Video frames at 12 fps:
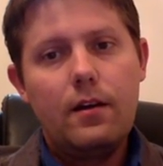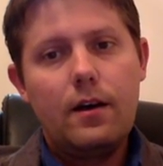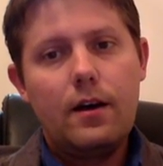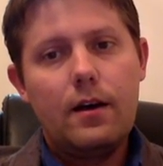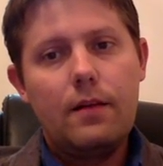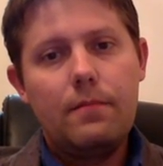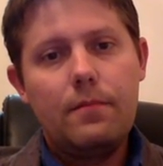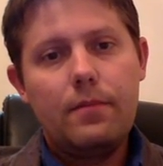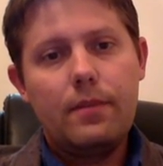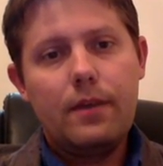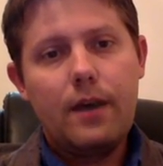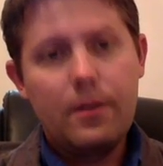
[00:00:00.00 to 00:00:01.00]

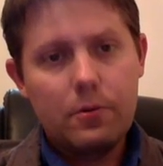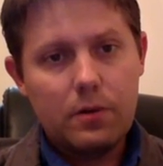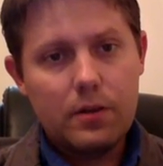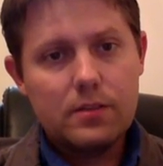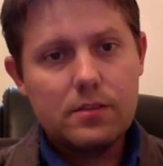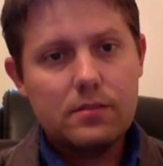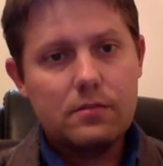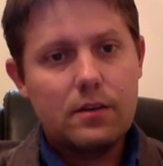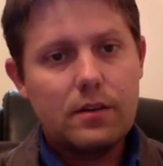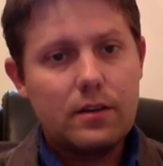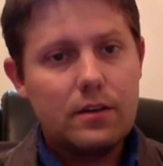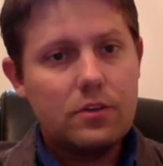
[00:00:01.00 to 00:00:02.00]
The other ones,
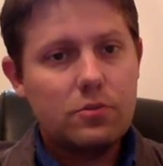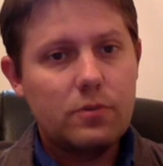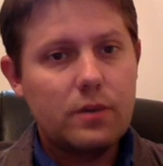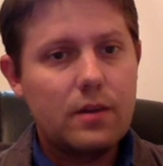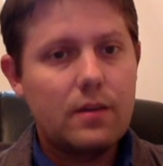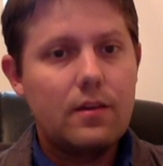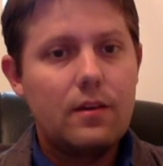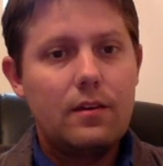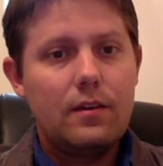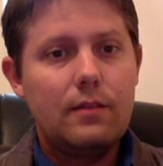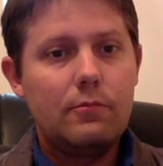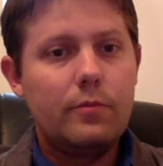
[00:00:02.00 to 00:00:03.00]
each week,
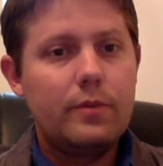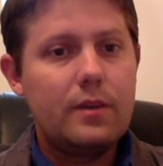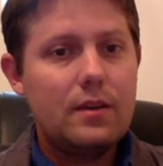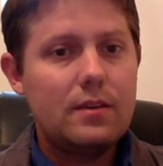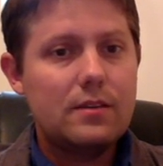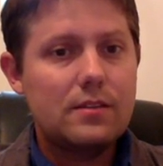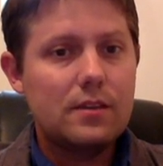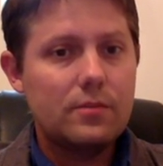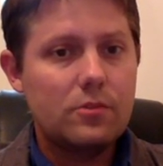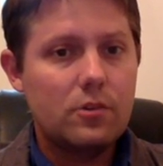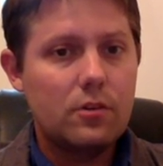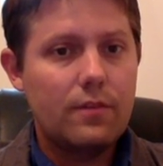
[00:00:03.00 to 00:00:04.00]
it will be some
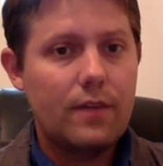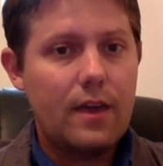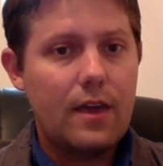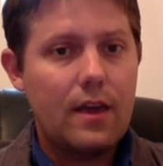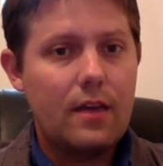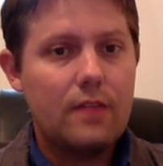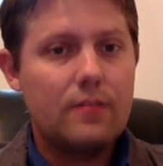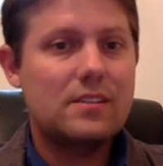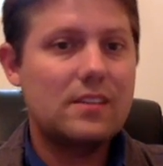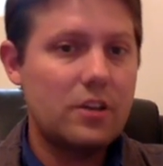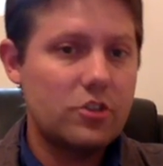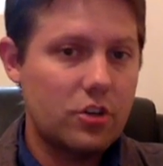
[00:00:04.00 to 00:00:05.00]
sort of a
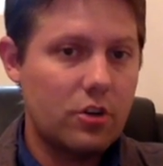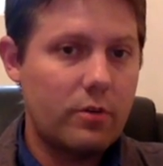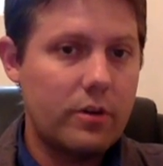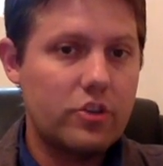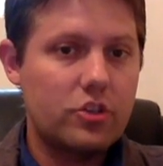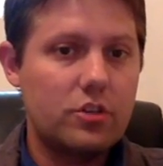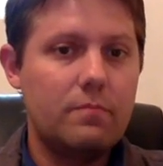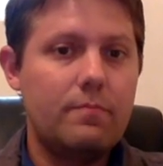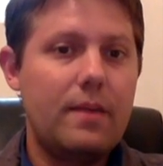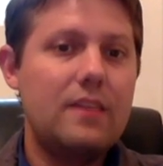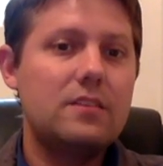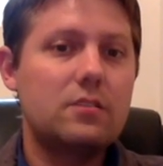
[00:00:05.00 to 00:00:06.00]
discussion question
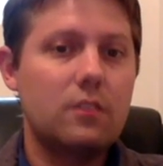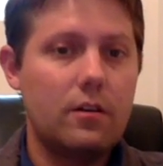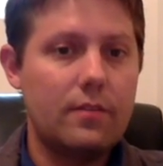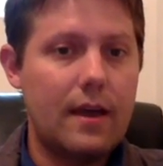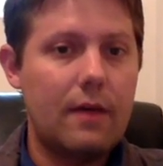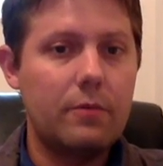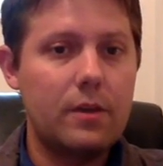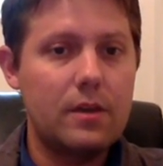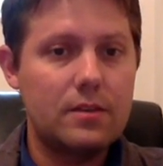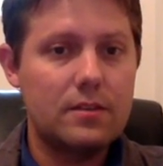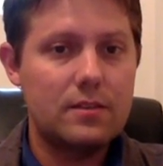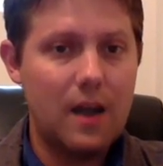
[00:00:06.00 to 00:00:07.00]
based on that
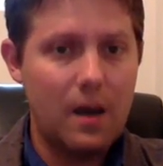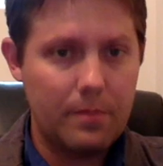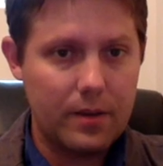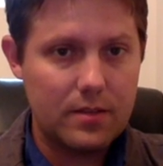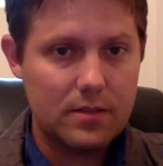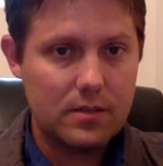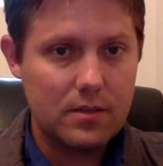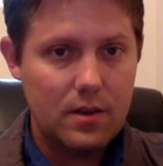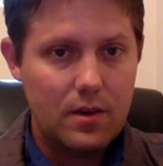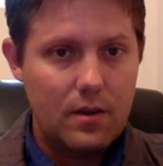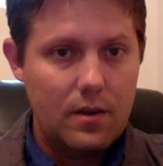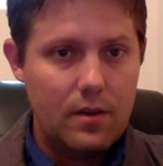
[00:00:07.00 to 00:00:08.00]
week's topics.
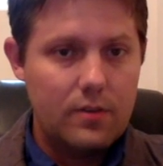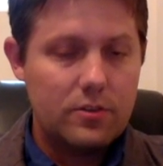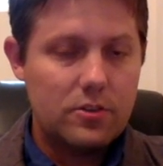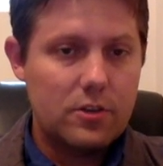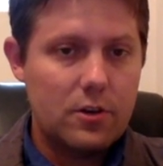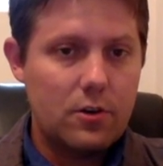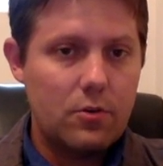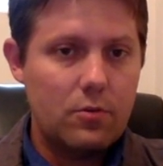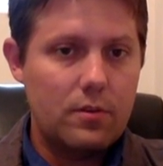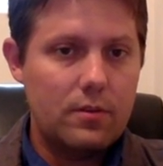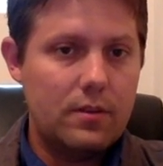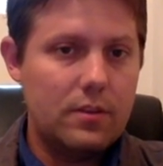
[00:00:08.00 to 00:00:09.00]

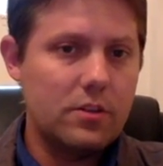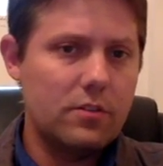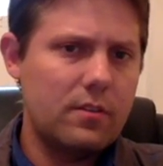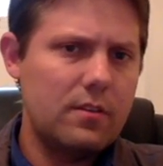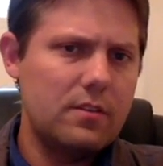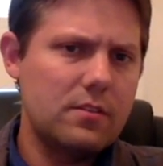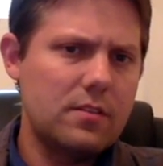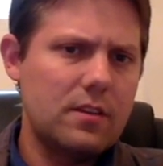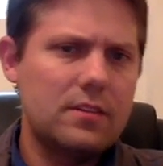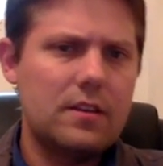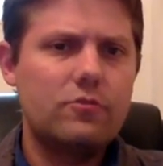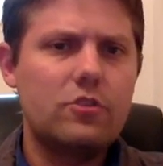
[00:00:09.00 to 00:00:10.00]
So these are
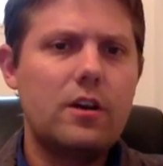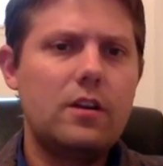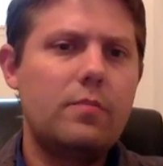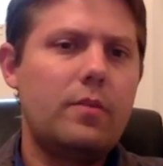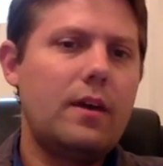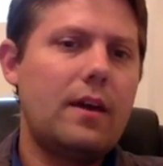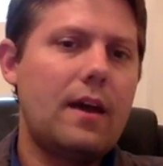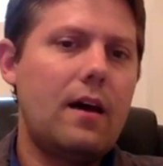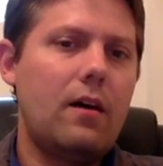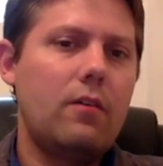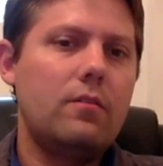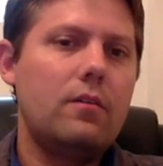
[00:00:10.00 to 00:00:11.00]
things I've tried to pick
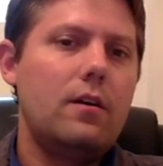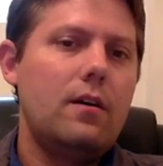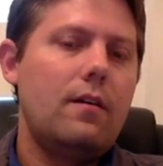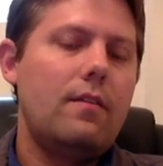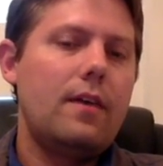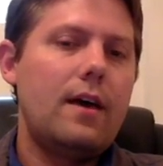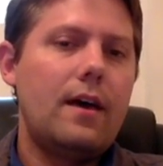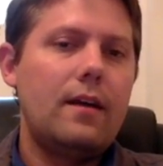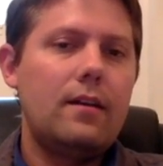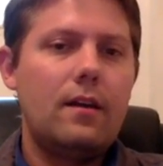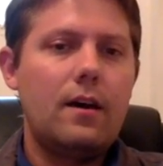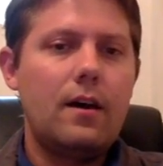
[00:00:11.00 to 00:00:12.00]
out
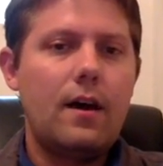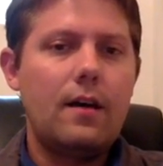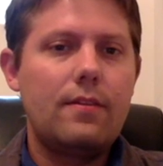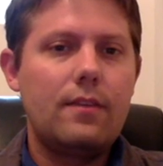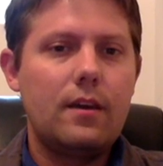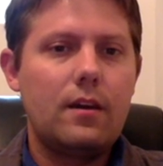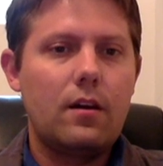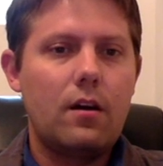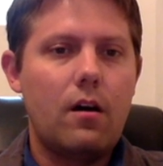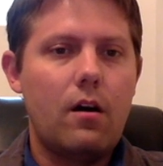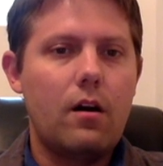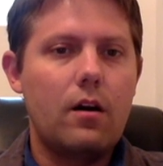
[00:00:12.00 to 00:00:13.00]
that I think
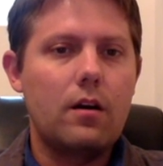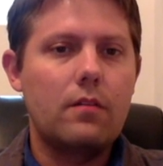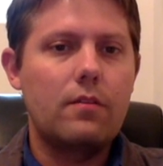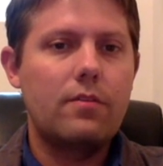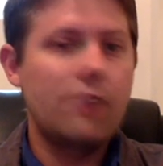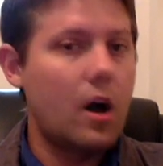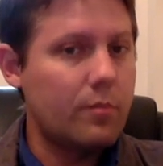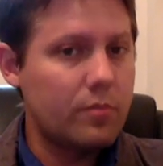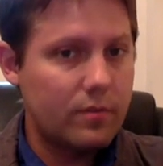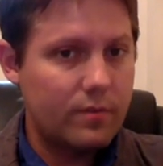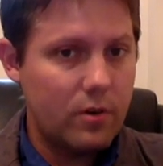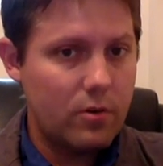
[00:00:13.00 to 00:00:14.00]
are
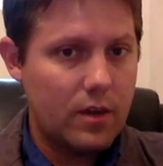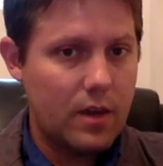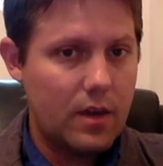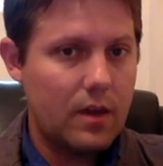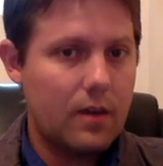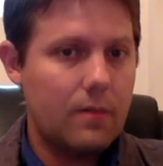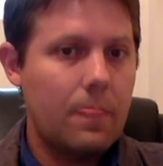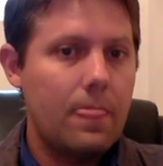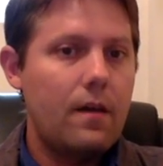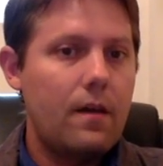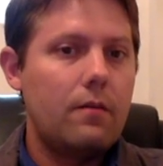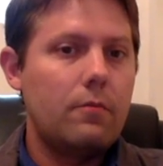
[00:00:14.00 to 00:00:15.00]
thought-provoking,
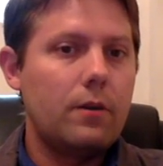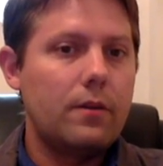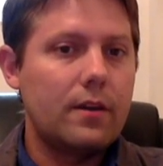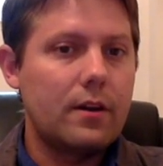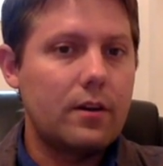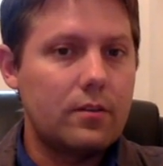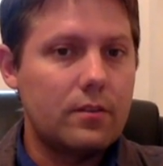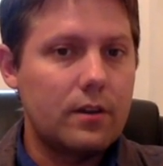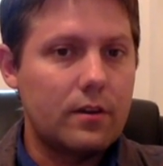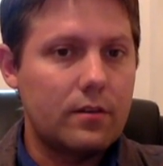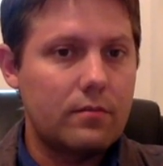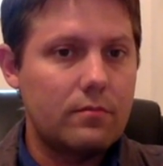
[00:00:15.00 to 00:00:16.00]
where
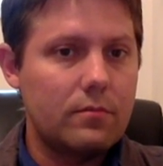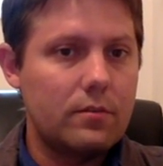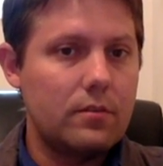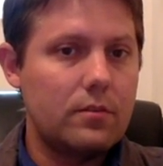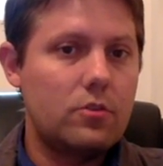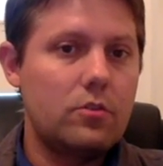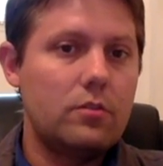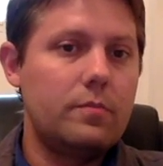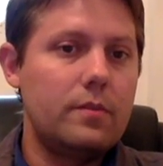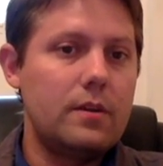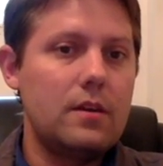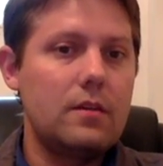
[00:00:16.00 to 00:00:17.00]
there could
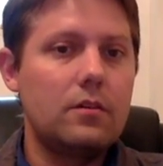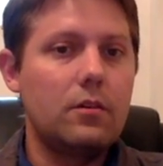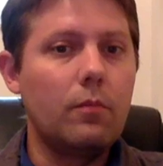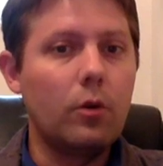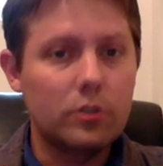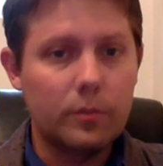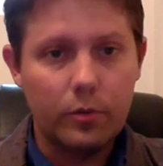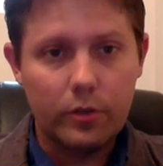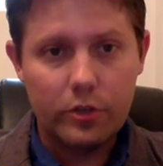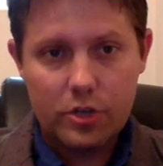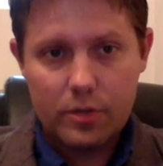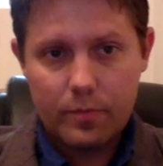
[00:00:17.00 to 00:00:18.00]
be multiple
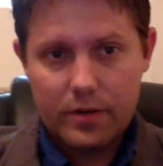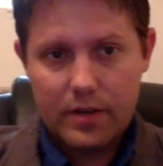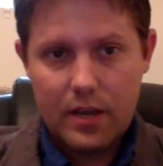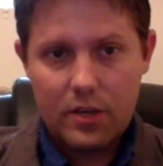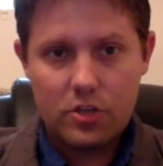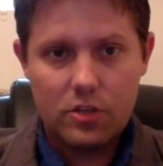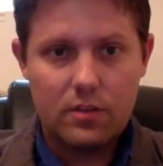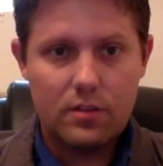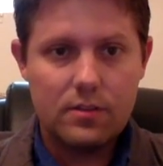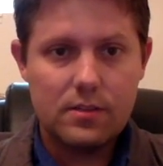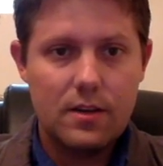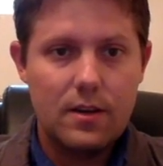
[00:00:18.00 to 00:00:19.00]

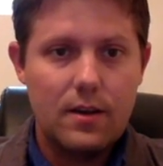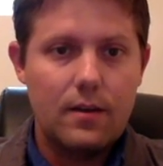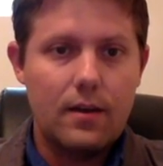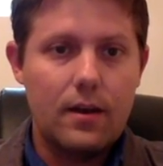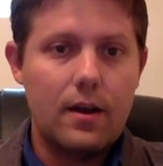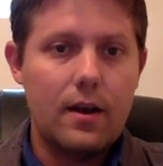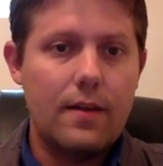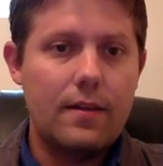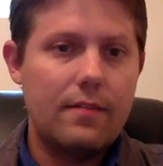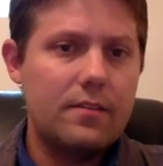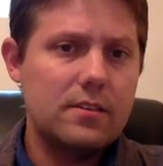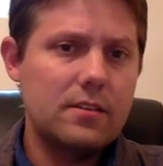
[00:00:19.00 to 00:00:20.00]
interpretations,
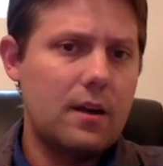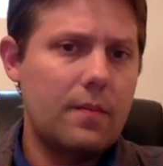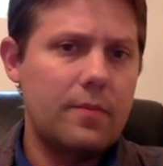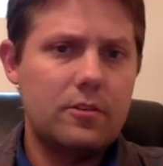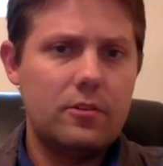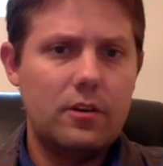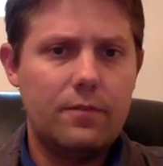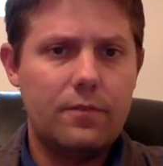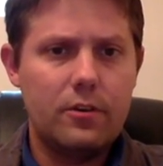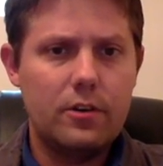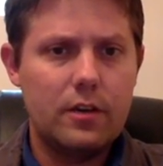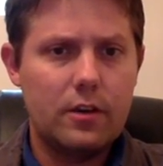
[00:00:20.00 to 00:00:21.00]
and this is an opportunity for
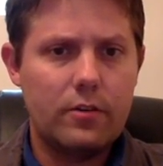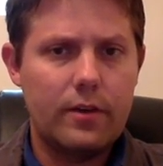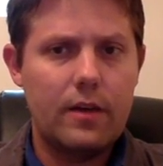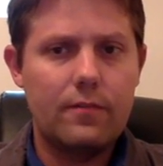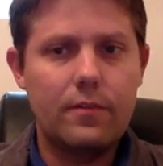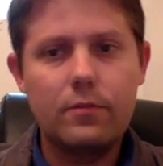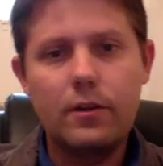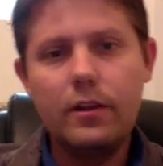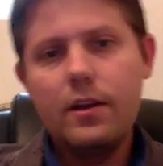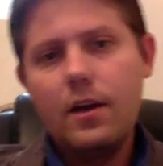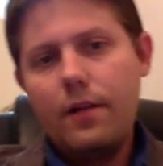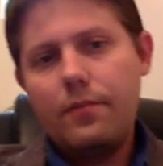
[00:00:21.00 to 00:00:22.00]
you to get creative. And
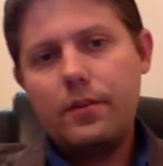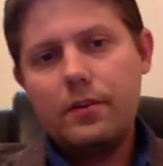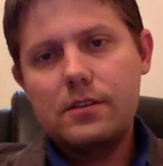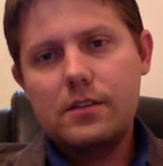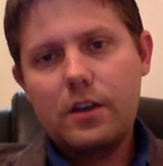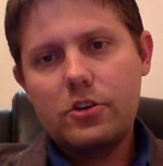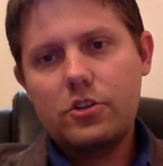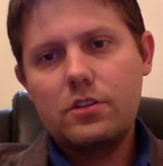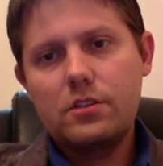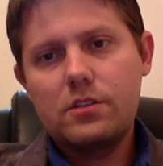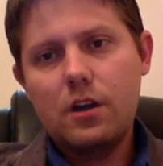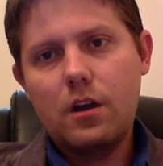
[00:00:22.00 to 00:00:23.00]
really, the
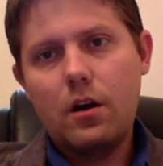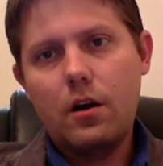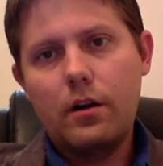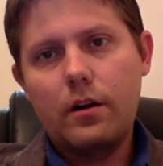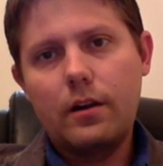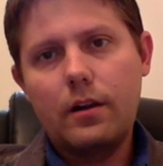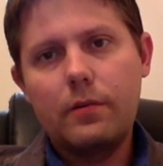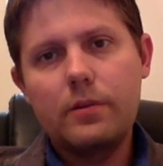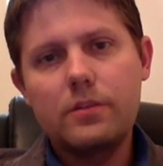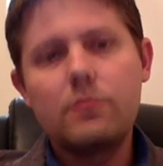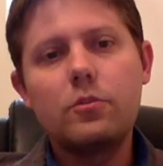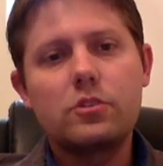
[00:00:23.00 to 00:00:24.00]
discussions are in a lot of ways
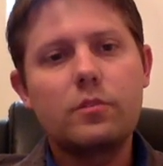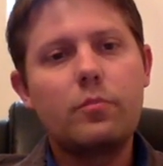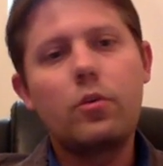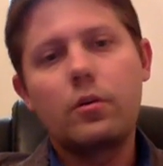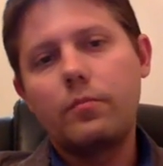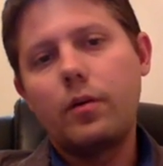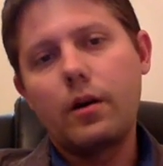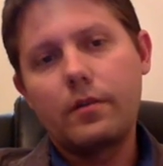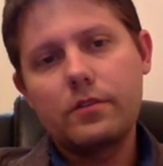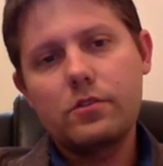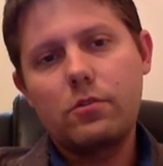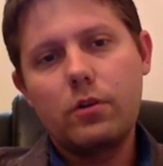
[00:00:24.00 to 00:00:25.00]
the most important part of
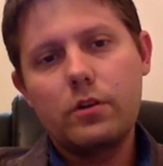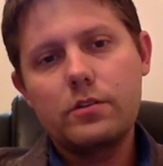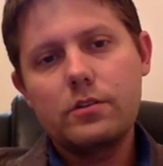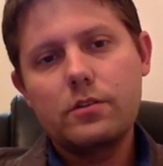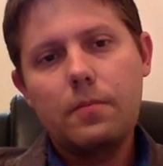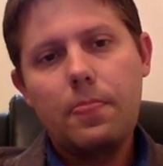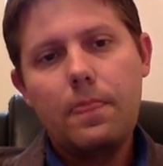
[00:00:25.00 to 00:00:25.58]
this course.